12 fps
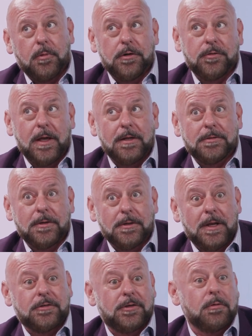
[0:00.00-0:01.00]

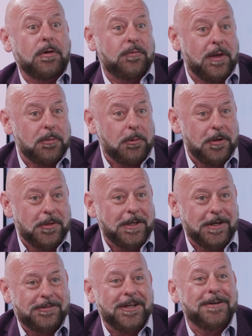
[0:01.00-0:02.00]
next year on February, they
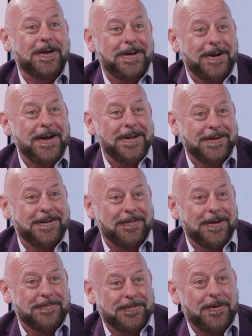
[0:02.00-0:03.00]
get a 1099 in the
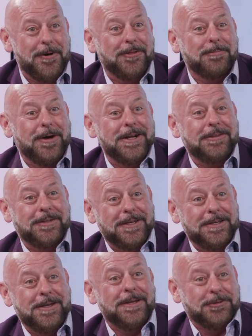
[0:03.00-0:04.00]
mail for all the money they